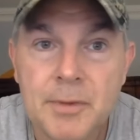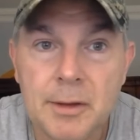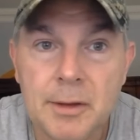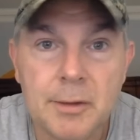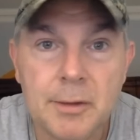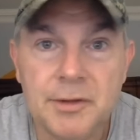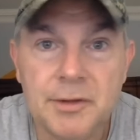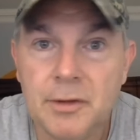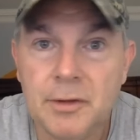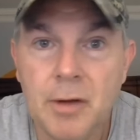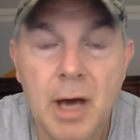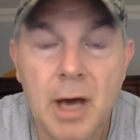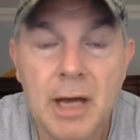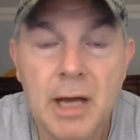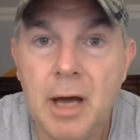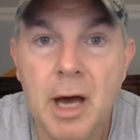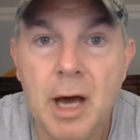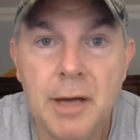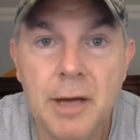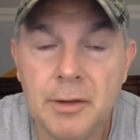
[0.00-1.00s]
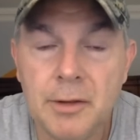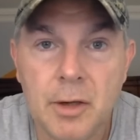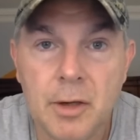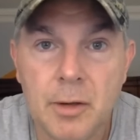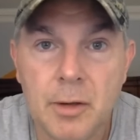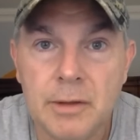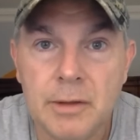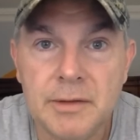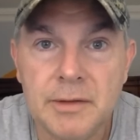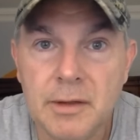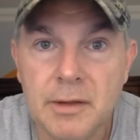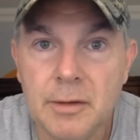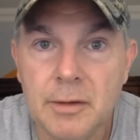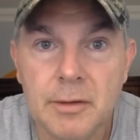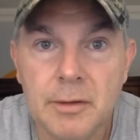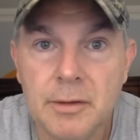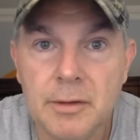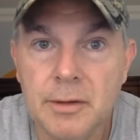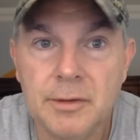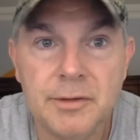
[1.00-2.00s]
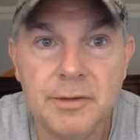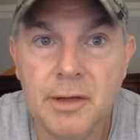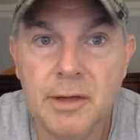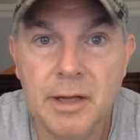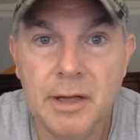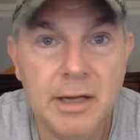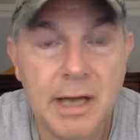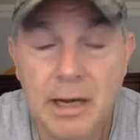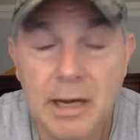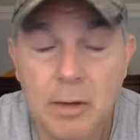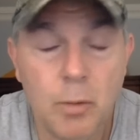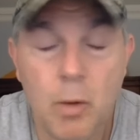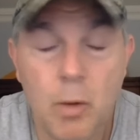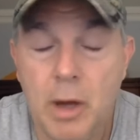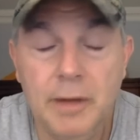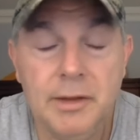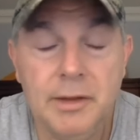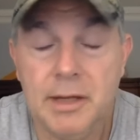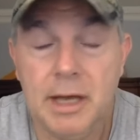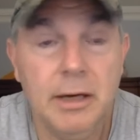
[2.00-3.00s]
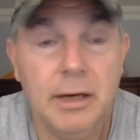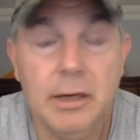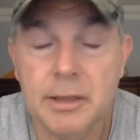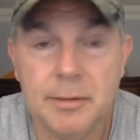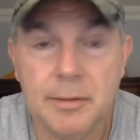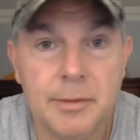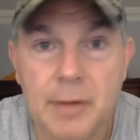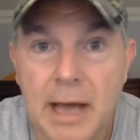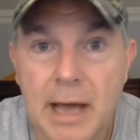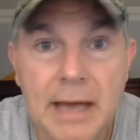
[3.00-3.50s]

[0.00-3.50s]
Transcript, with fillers: there's a lot of undercurrents here. There's, and I don't want the Look,